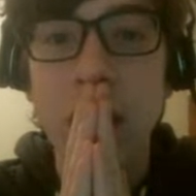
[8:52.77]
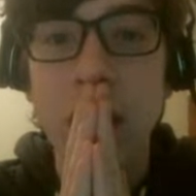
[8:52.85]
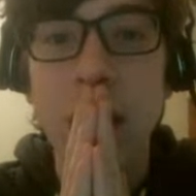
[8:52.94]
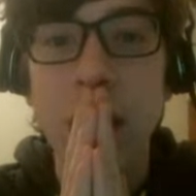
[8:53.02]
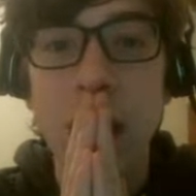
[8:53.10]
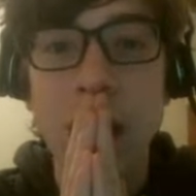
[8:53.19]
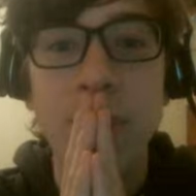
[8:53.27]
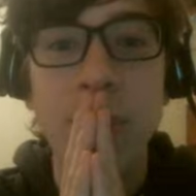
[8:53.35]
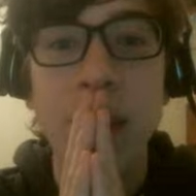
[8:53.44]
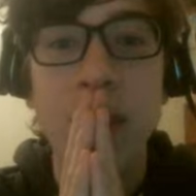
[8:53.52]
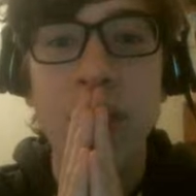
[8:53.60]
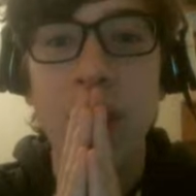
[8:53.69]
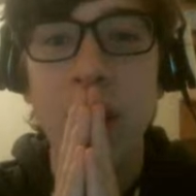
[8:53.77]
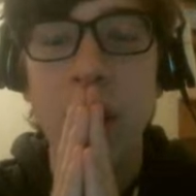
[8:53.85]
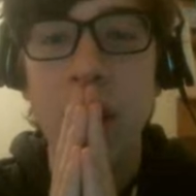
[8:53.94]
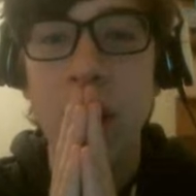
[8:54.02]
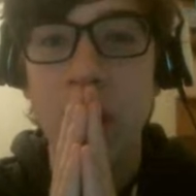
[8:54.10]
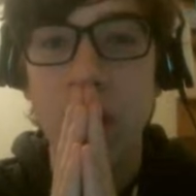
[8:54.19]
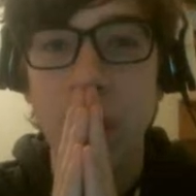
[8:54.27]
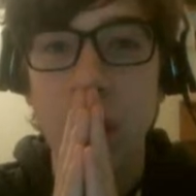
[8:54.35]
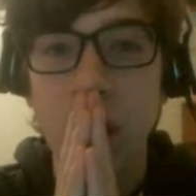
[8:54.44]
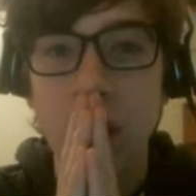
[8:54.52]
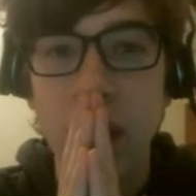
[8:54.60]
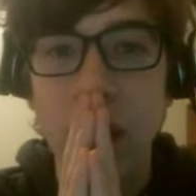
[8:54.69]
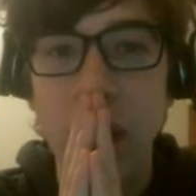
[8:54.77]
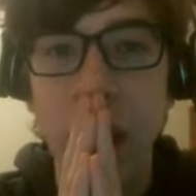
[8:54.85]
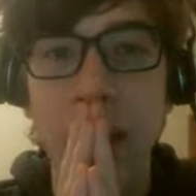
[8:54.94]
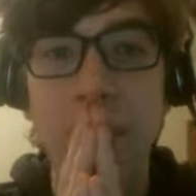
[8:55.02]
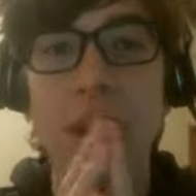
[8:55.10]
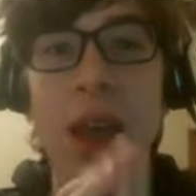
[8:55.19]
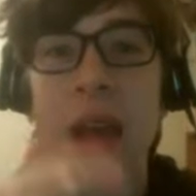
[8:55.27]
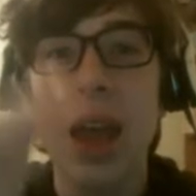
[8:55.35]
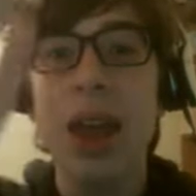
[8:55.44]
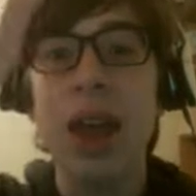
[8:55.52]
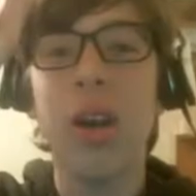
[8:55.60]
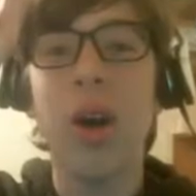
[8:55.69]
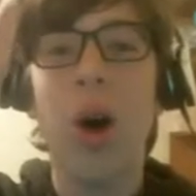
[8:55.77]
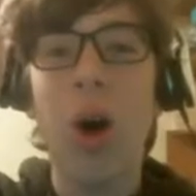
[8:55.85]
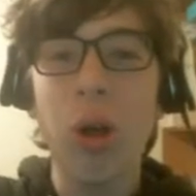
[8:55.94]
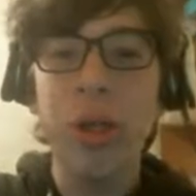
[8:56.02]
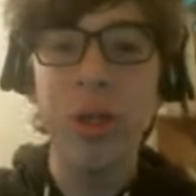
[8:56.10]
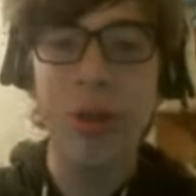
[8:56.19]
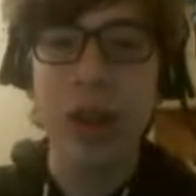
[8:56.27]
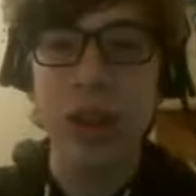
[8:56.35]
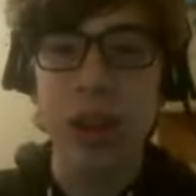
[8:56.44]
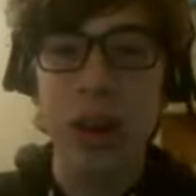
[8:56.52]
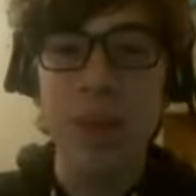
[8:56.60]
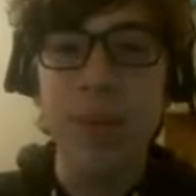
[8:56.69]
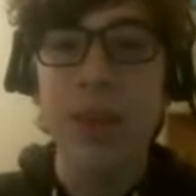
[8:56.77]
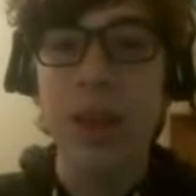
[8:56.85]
He's like, if you saw that poll, he's like, in all three of them,